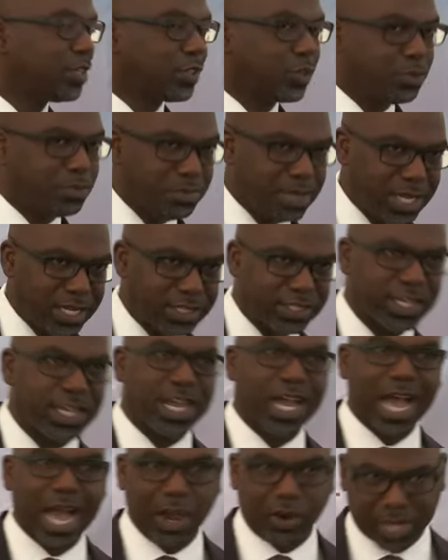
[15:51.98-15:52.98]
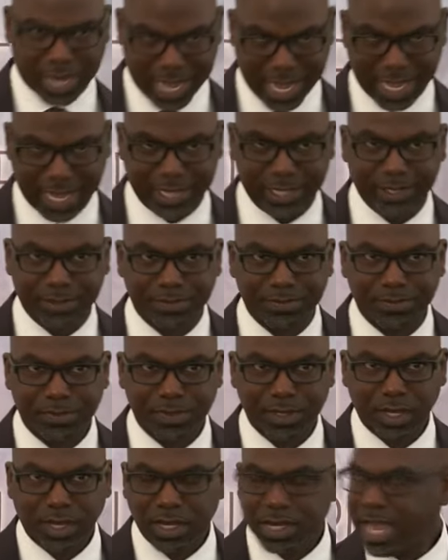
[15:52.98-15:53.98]
to meet our God.
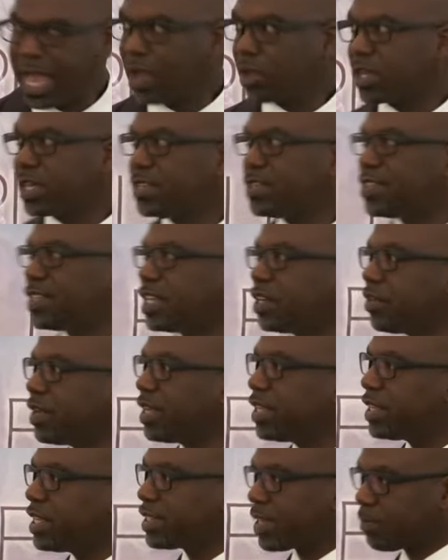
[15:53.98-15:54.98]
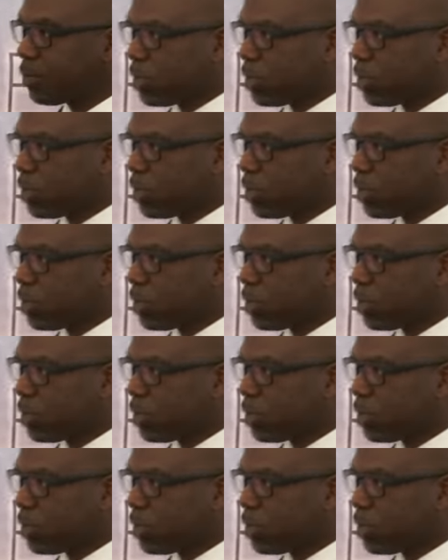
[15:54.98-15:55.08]
Now, considering this, I'm